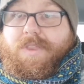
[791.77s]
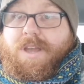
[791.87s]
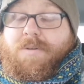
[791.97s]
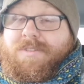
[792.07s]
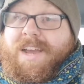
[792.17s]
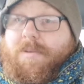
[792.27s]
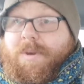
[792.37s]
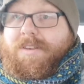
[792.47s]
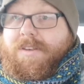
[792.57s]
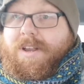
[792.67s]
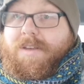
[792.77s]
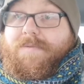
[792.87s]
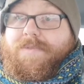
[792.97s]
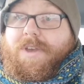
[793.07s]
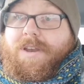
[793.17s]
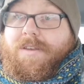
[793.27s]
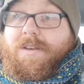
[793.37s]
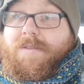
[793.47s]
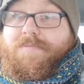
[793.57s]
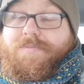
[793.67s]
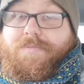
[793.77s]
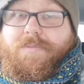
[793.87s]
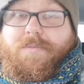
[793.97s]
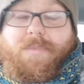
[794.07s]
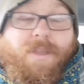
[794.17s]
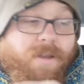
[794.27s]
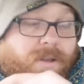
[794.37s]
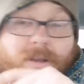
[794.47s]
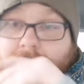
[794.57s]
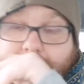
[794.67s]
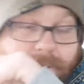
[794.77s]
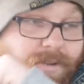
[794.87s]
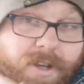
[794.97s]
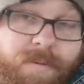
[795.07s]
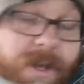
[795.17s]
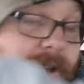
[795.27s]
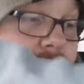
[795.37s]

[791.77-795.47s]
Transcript: was out basically. And excuse me.